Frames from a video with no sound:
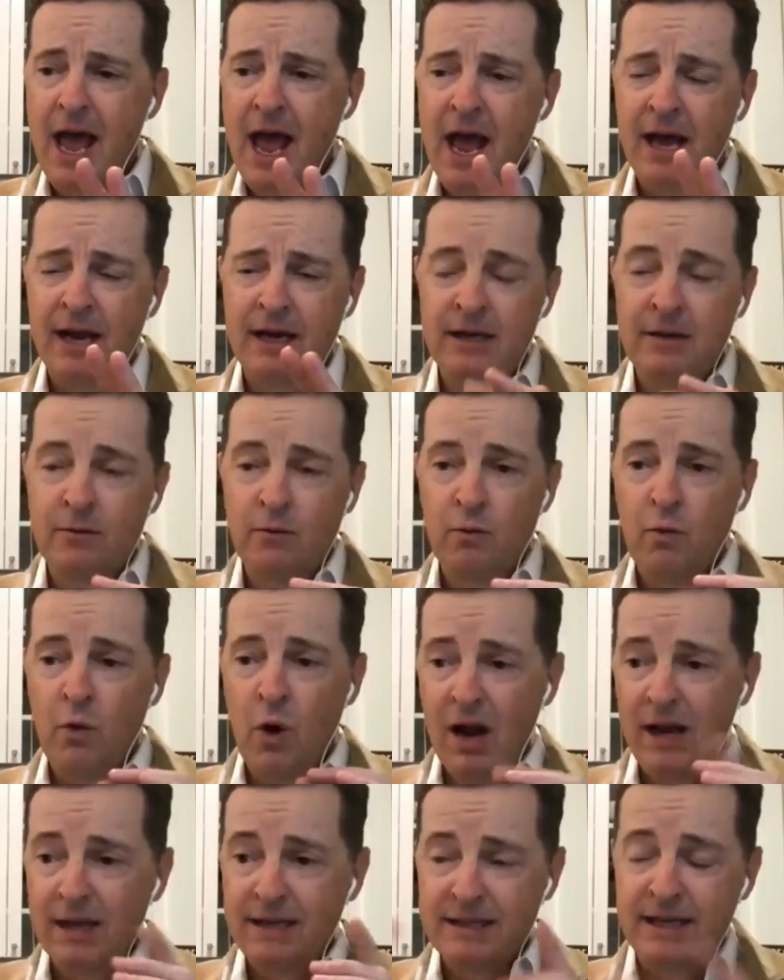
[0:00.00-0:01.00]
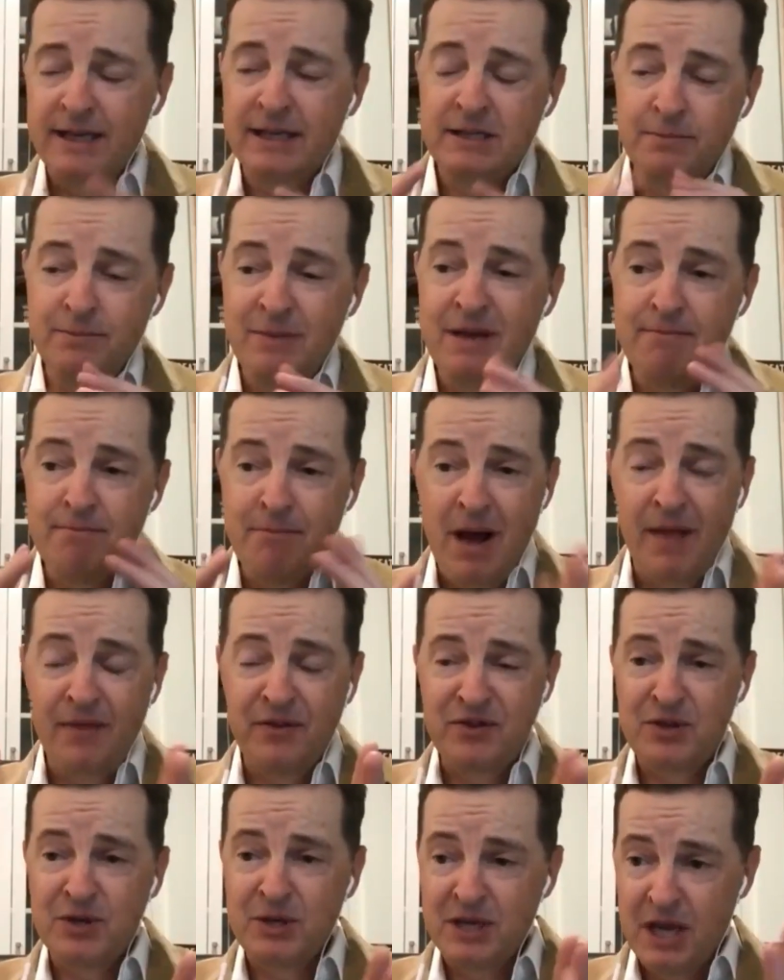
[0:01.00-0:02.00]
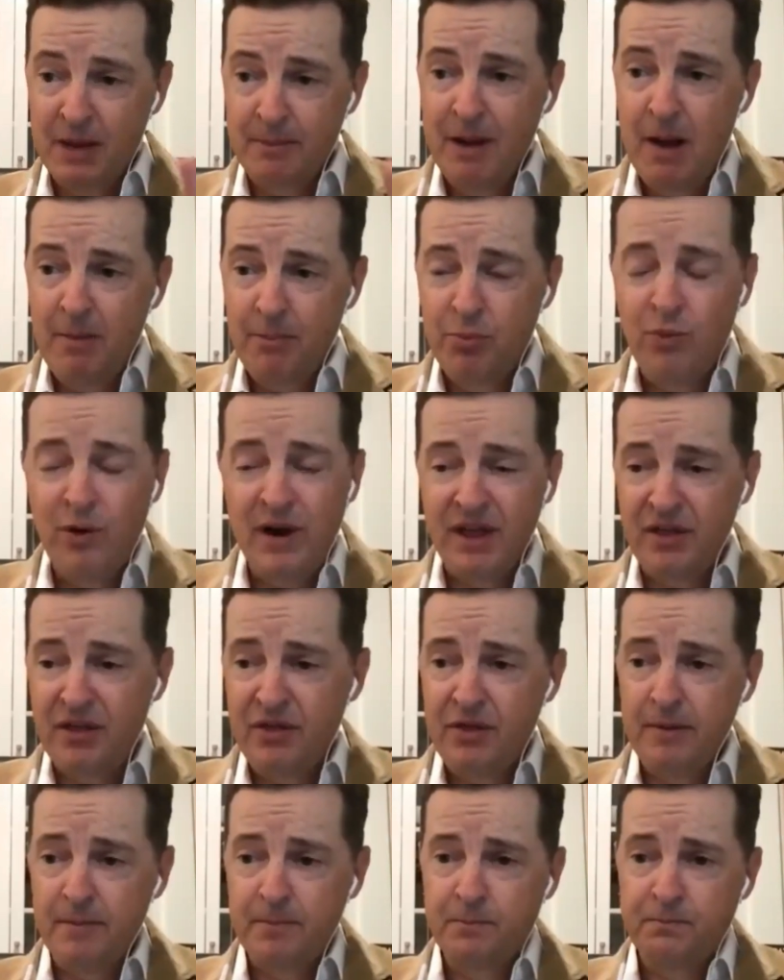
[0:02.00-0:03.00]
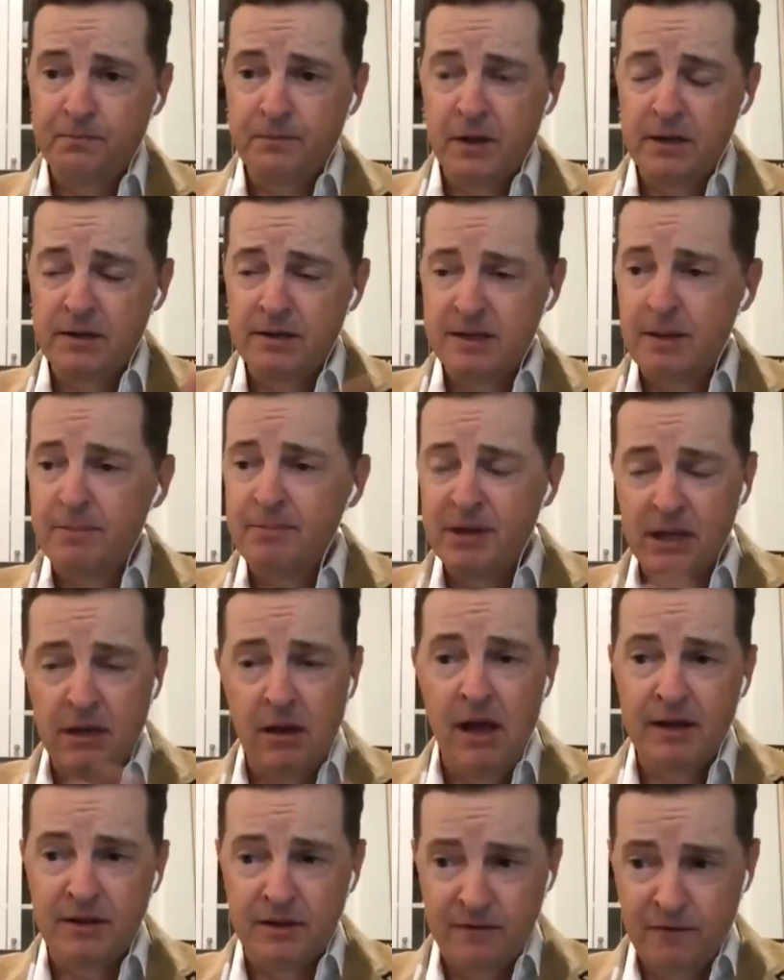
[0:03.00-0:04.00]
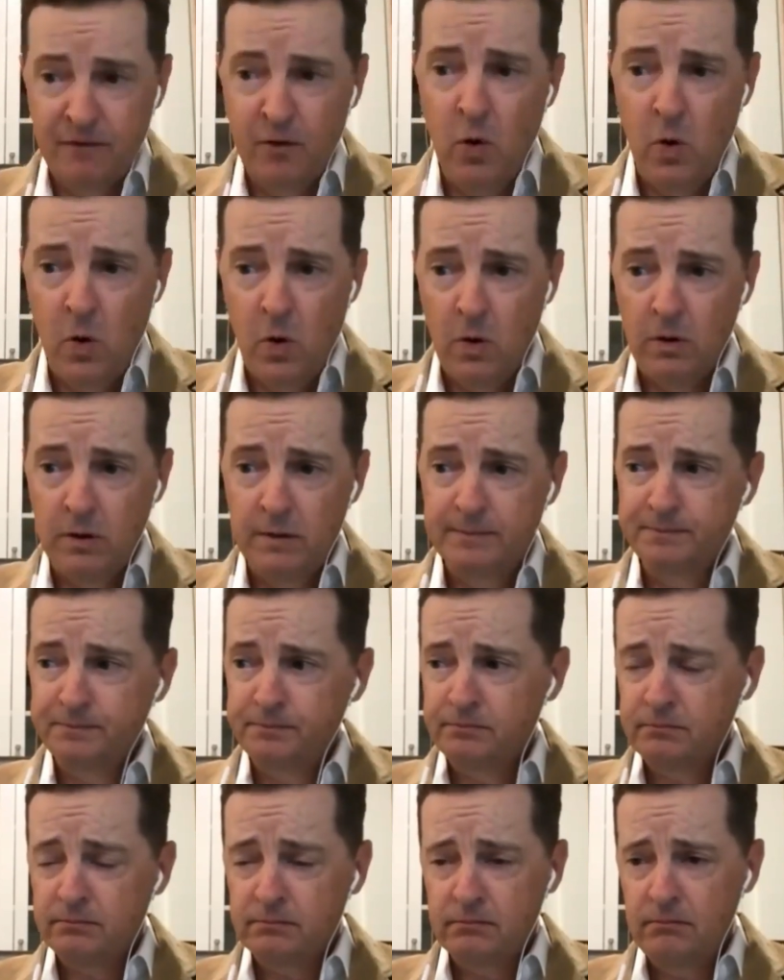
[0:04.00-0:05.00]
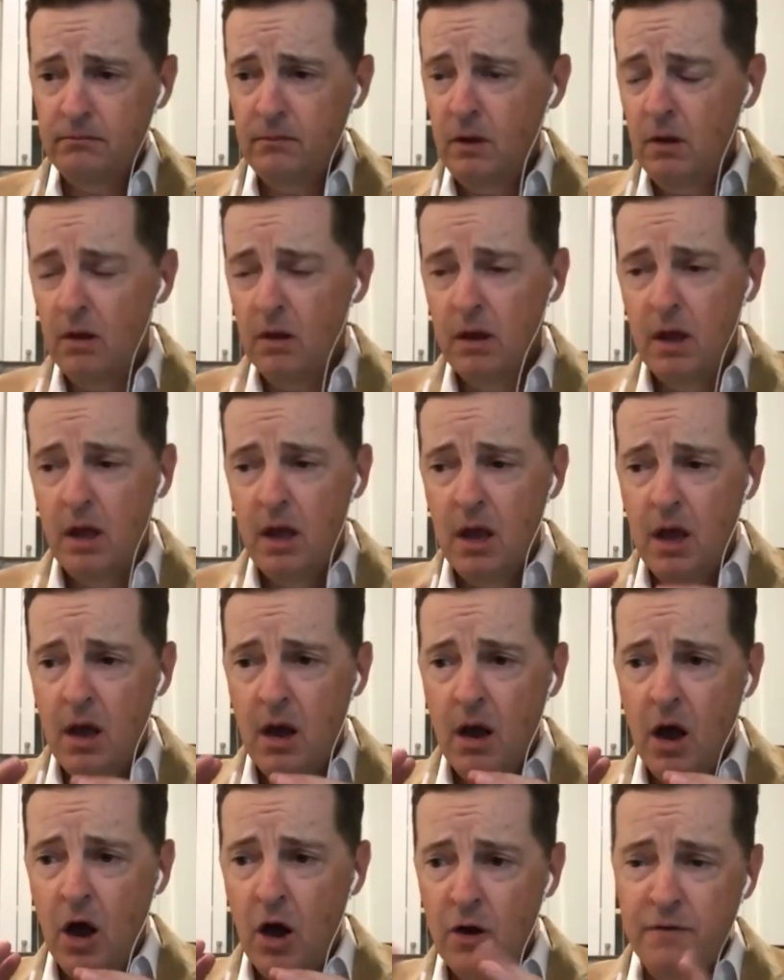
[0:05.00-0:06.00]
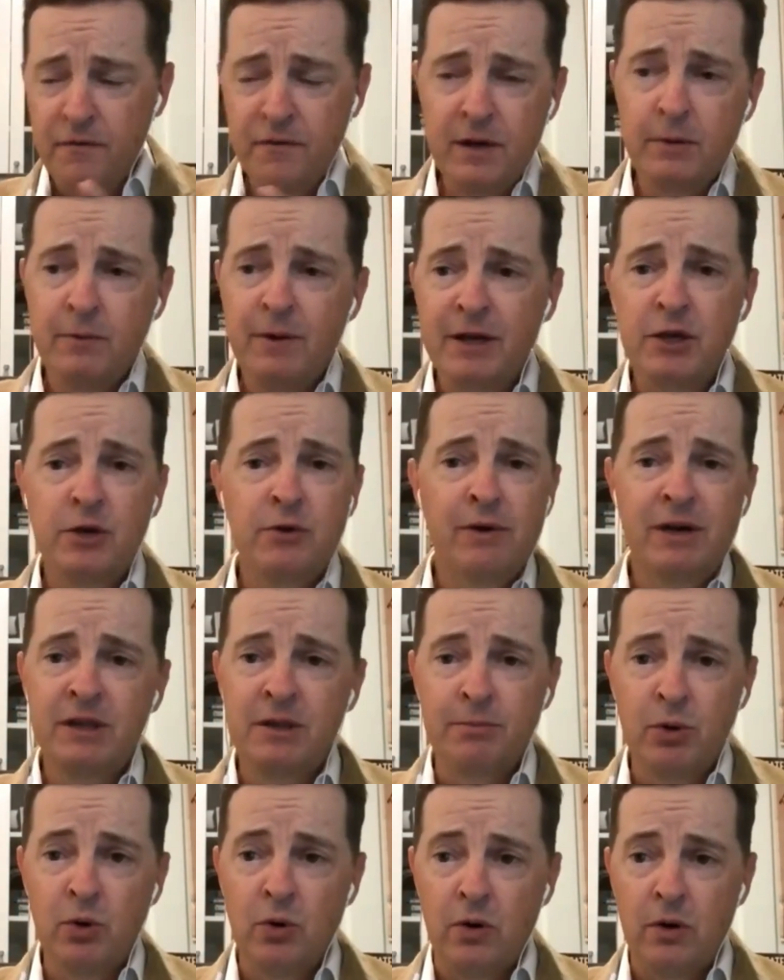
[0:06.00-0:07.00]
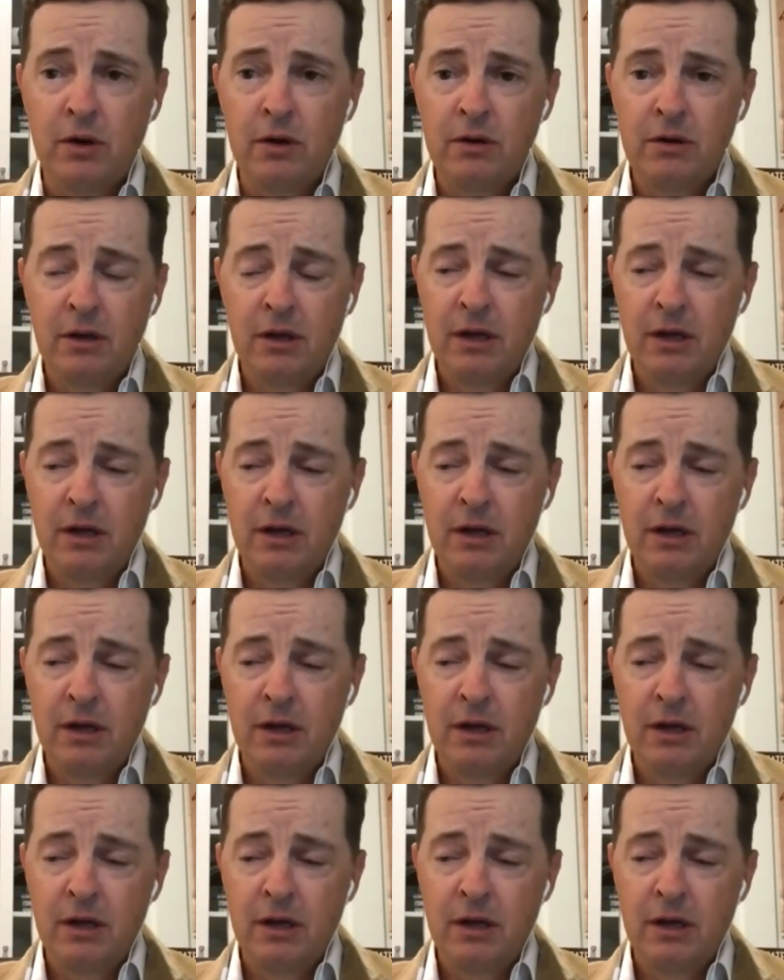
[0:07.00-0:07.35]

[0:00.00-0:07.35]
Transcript: And while it takes me months to come up with something like the fall, hopefully when you read the book,